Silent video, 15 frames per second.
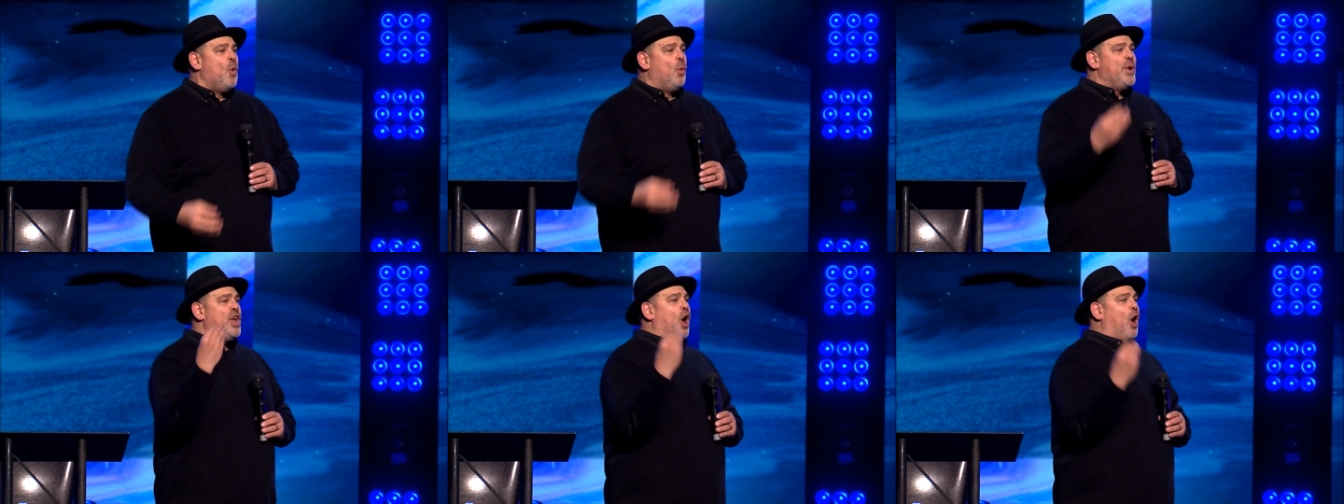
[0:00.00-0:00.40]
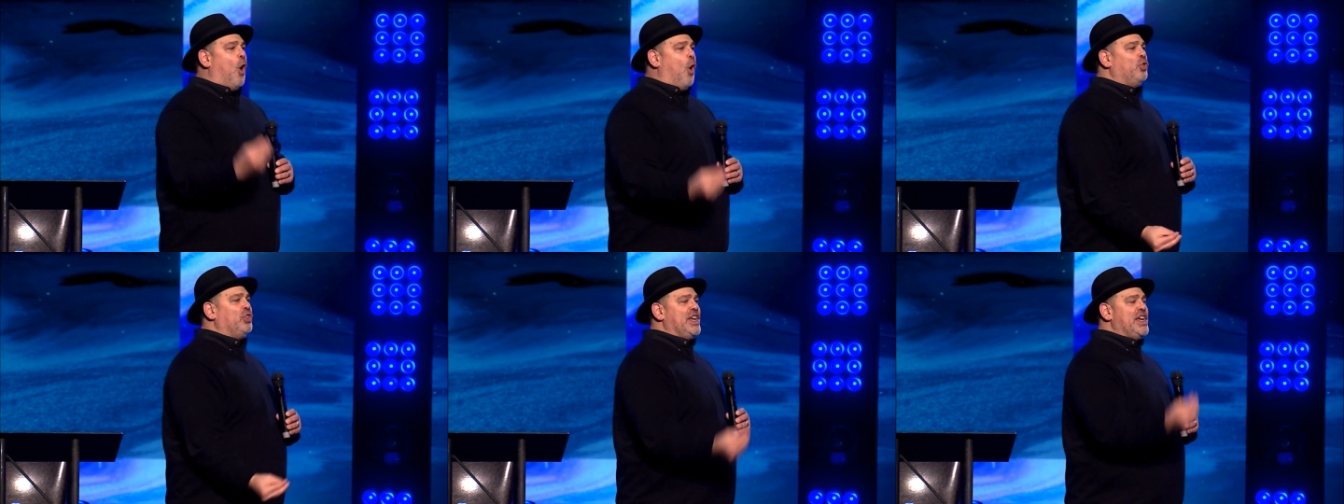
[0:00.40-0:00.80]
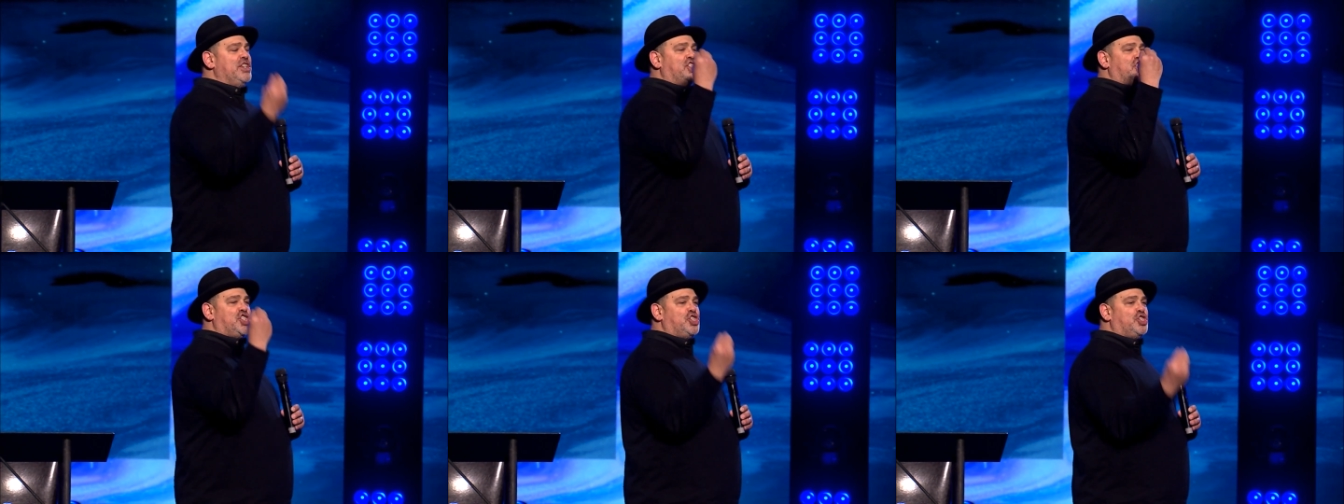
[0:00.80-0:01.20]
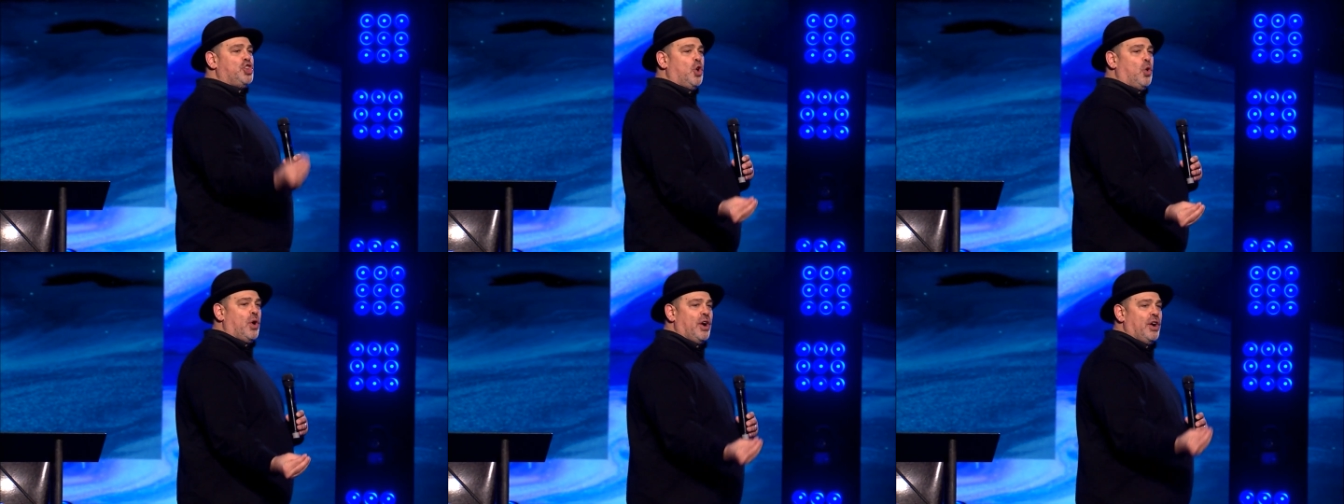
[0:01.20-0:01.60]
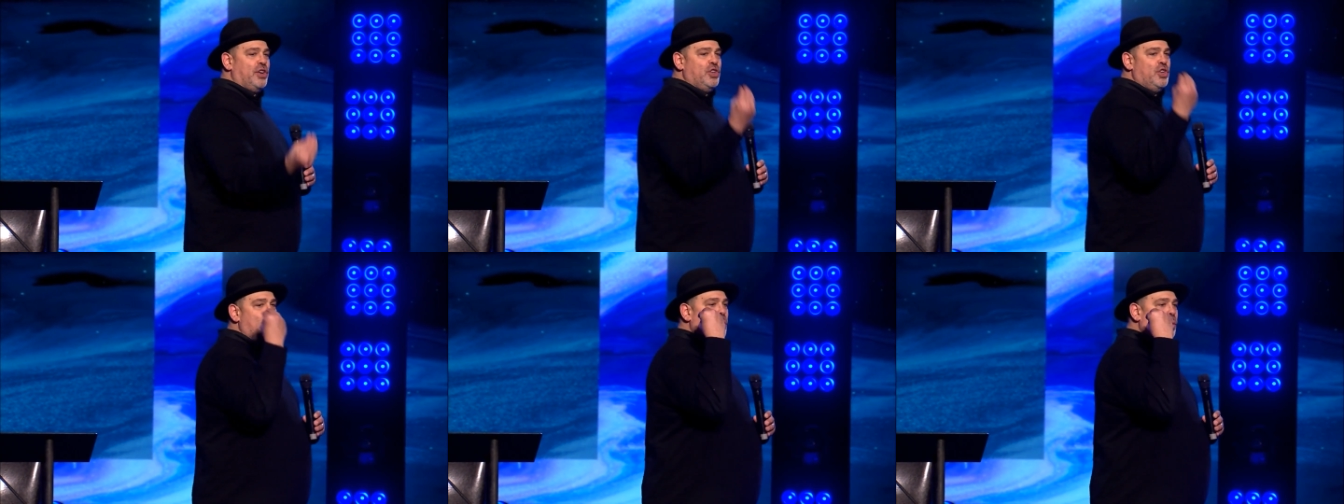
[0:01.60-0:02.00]
we only
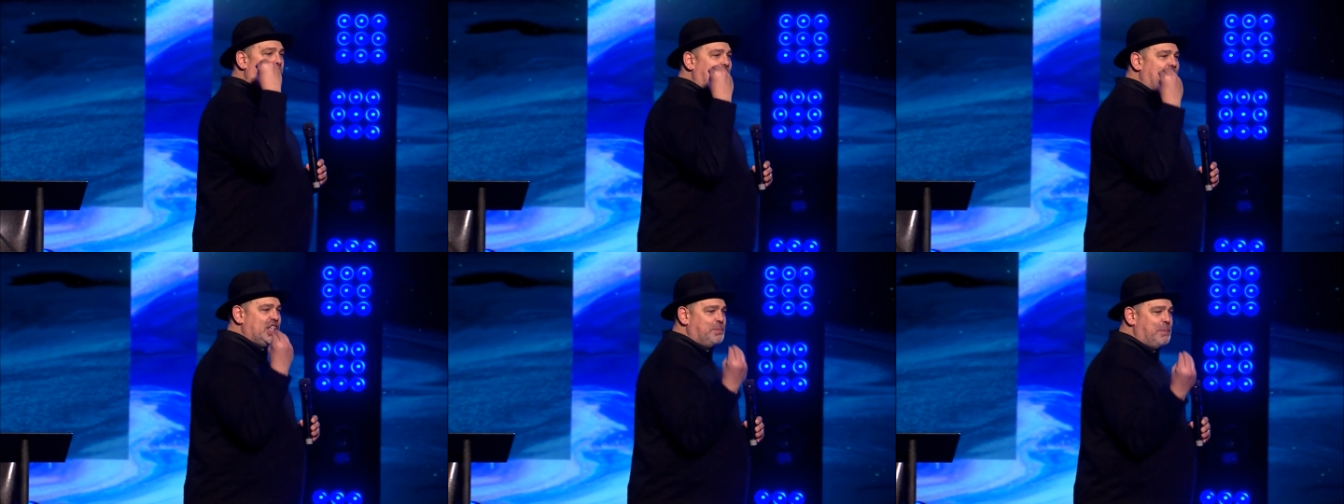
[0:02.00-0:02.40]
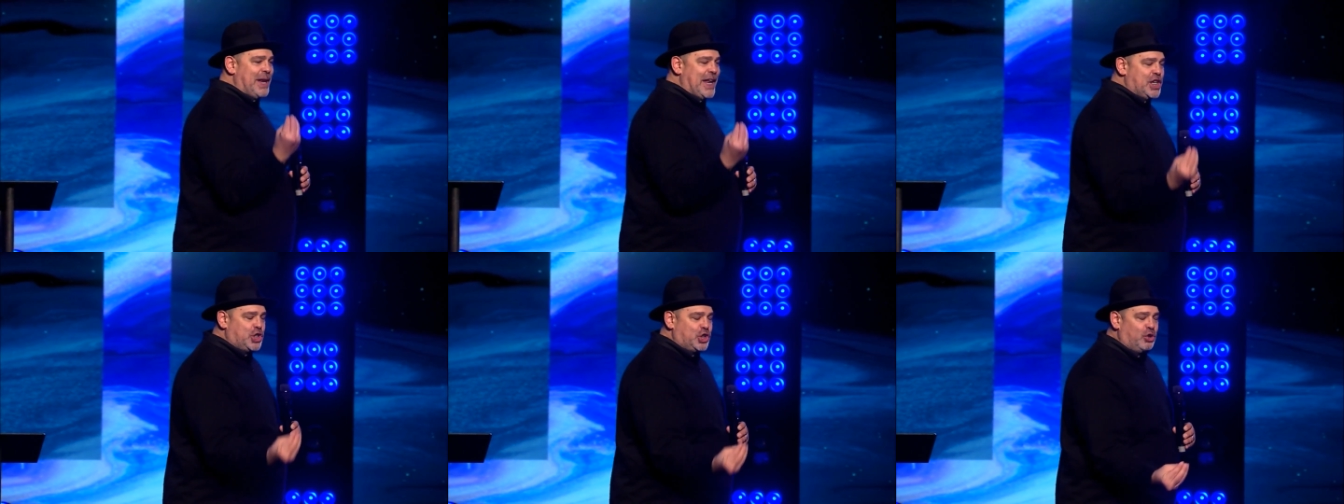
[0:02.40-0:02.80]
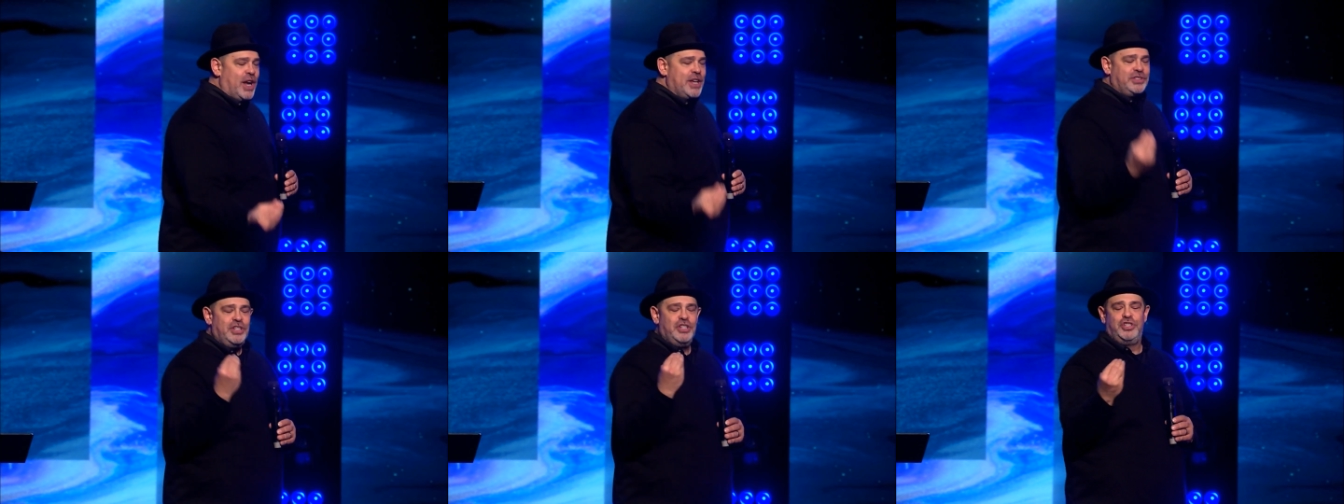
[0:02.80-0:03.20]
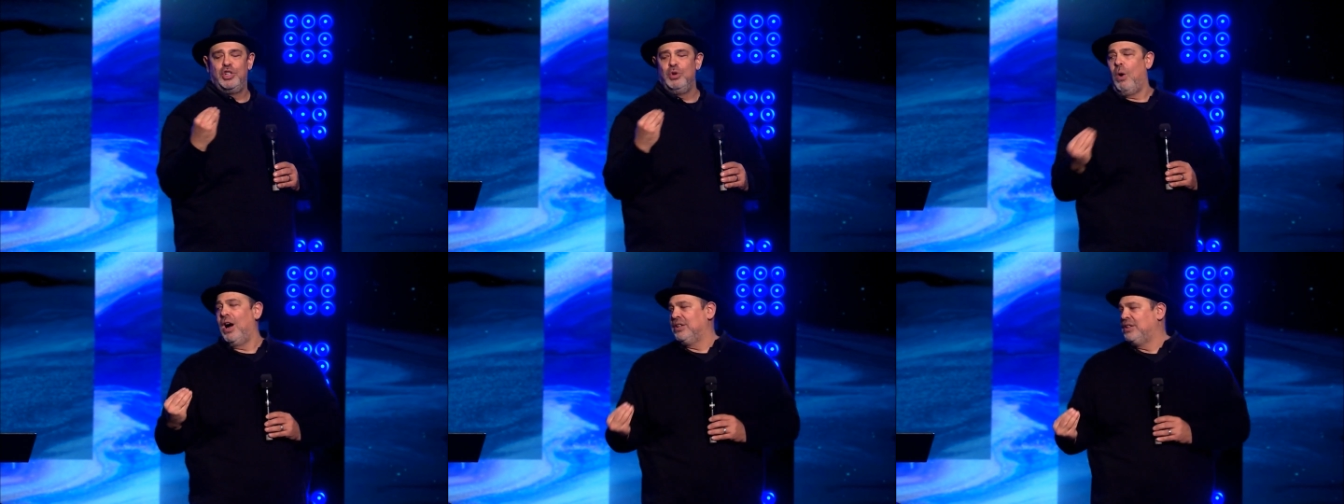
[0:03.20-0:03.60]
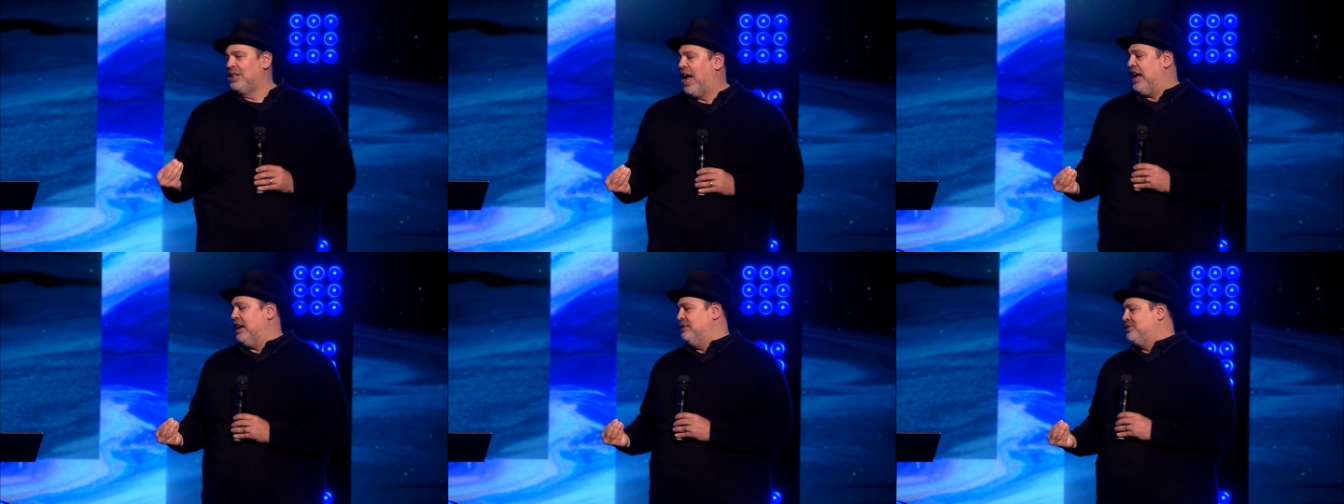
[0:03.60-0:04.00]
steward what has been entrusted to our
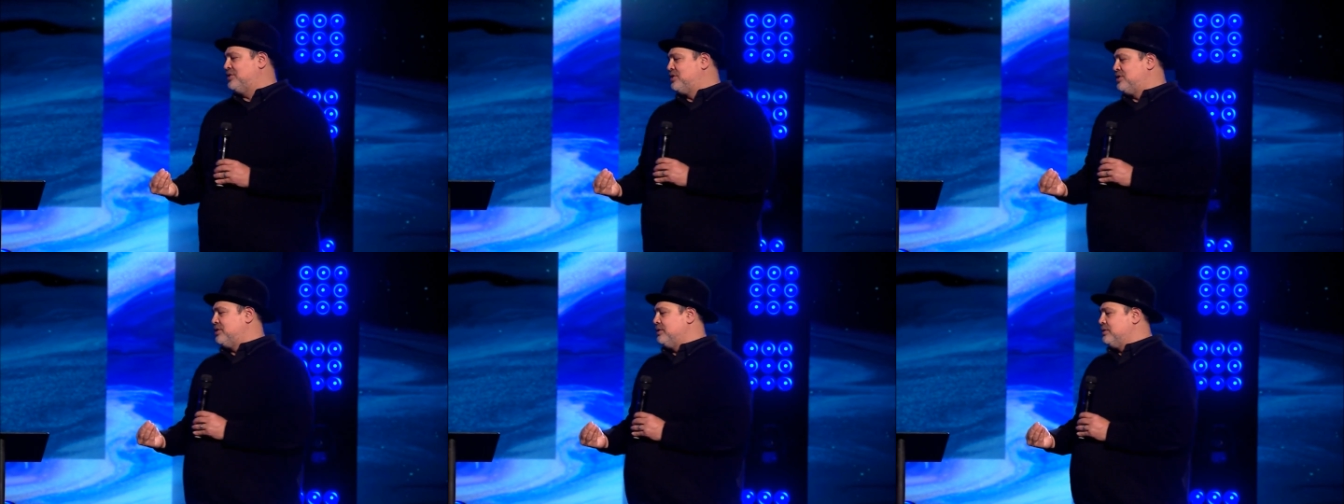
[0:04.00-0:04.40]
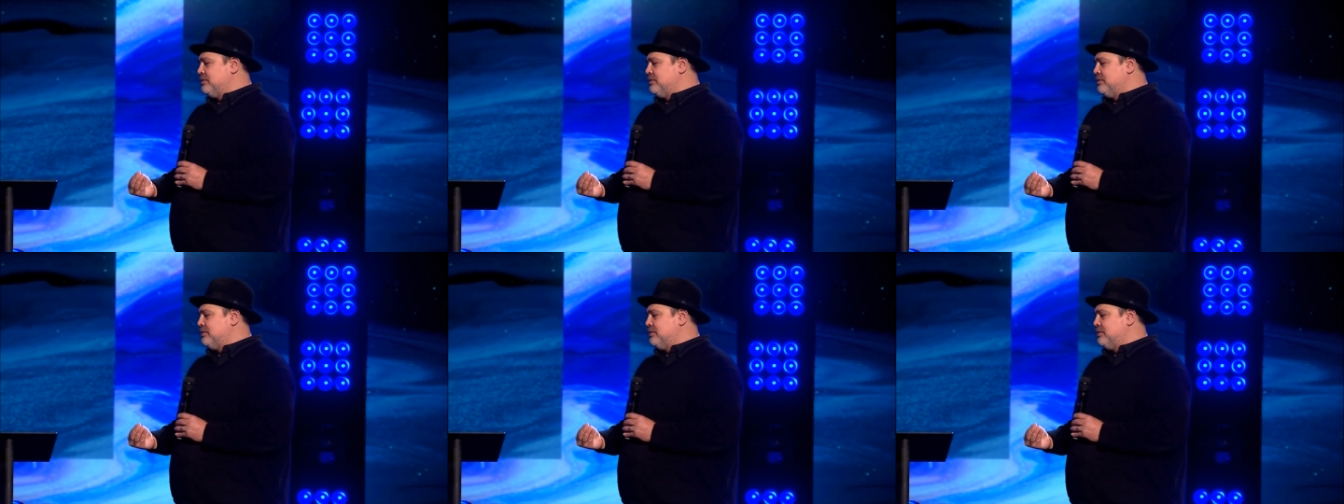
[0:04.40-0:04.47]
lives.